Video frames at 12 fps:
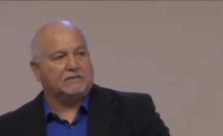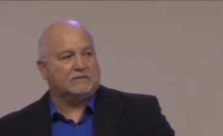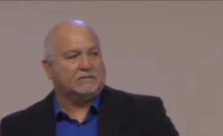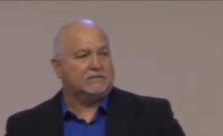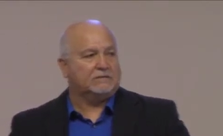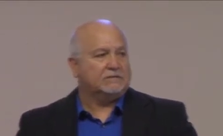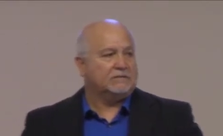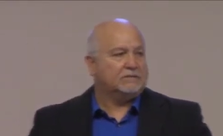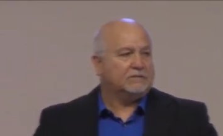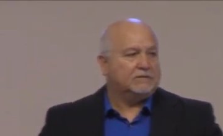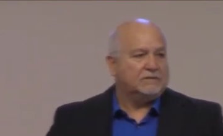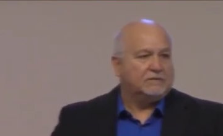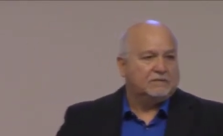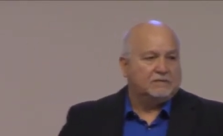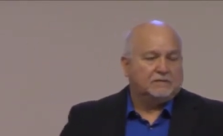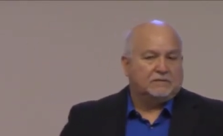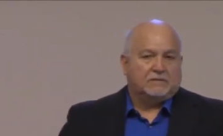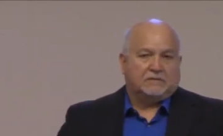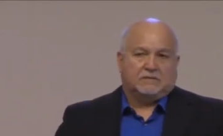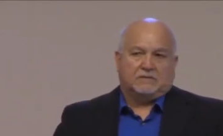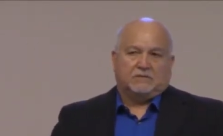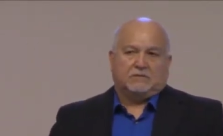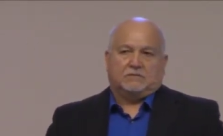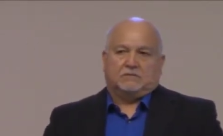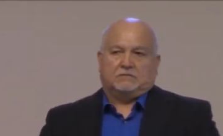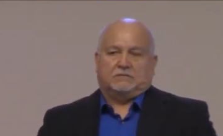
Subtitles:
Nothing is said.